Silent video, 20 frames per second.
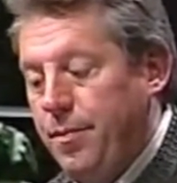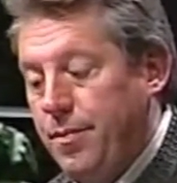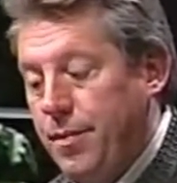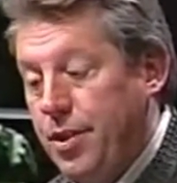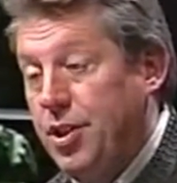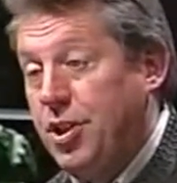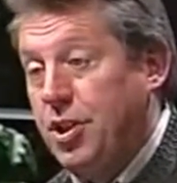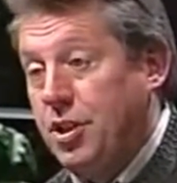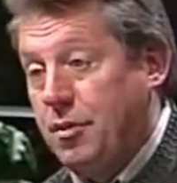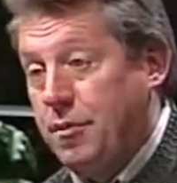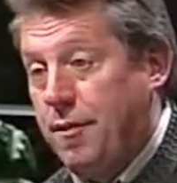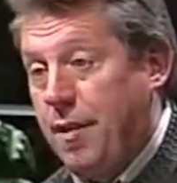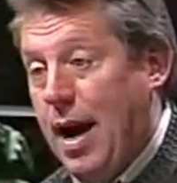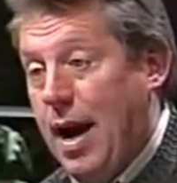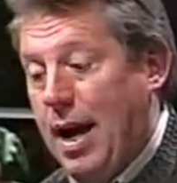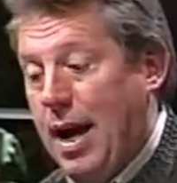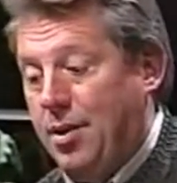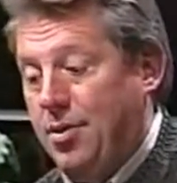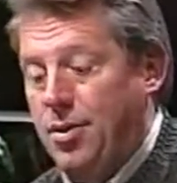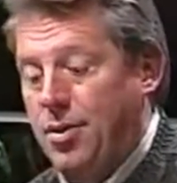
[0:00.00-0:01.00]
This is a
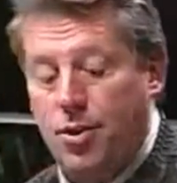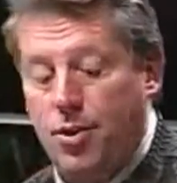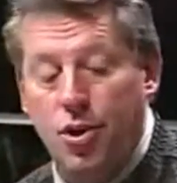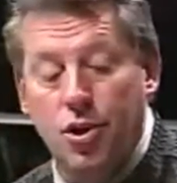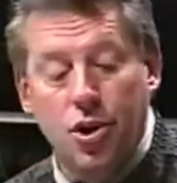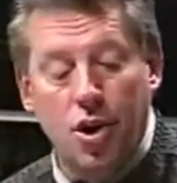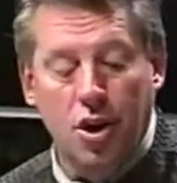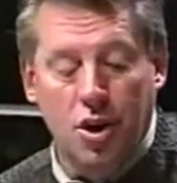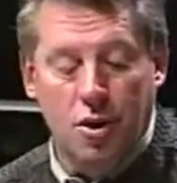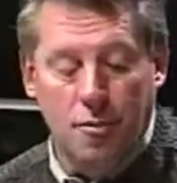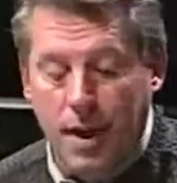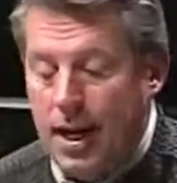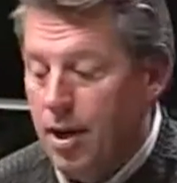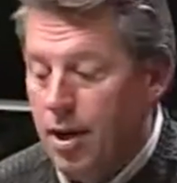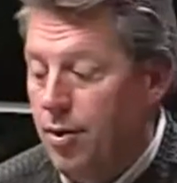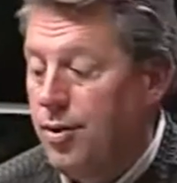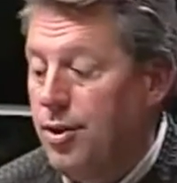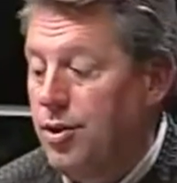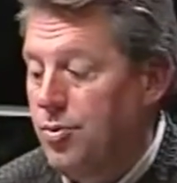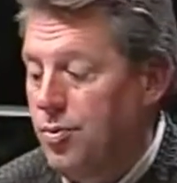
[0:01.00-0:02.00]
fact. You can go to the
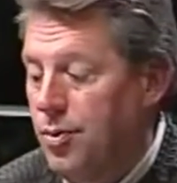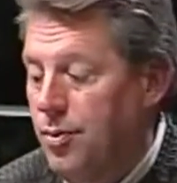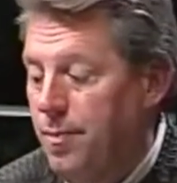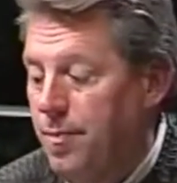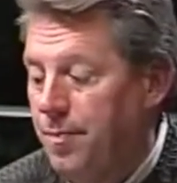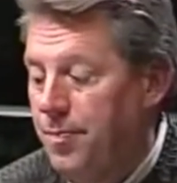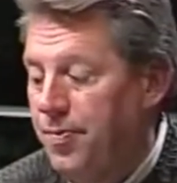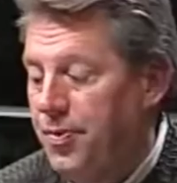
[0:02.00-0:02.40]
bank on this one.